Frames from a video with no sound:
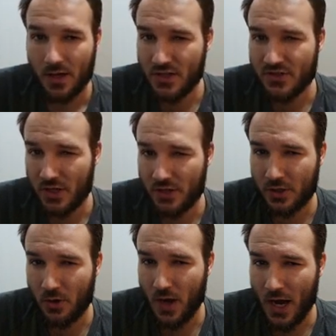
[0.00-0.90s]
It's gonna
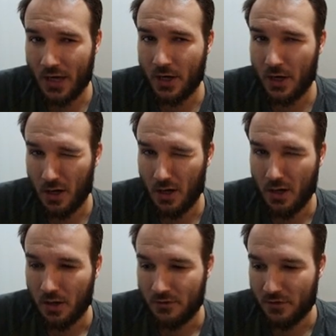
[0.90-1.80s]
go higher
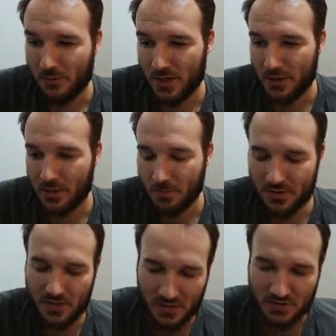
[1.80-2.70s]
from here,
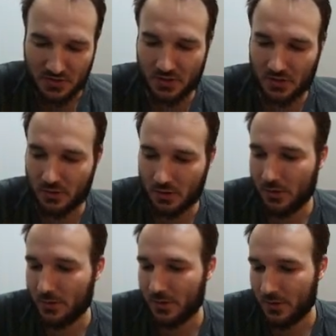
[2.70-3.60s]
but then it's gonna go
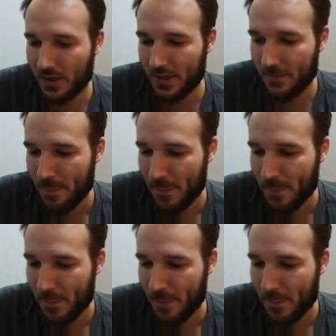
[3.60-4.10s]
lower, right?